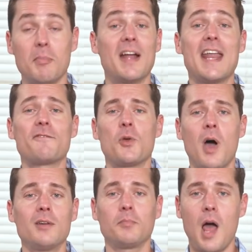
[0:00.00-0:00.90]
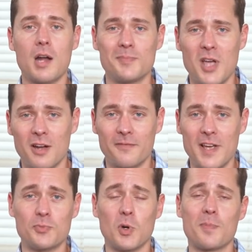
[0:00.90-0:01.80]
My nephew unblocked me on
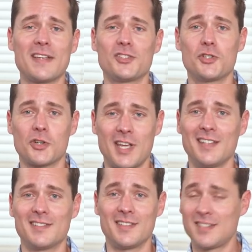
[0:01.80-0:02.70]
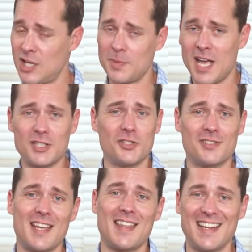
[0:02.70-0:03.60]
Facebook Messenger Kids to tell me I should
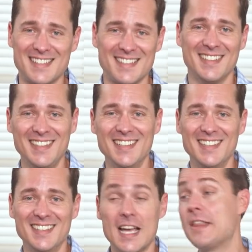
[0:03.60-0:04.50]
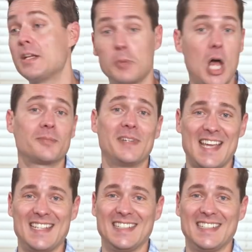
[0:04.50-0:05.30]
say that. And then he blocked me again.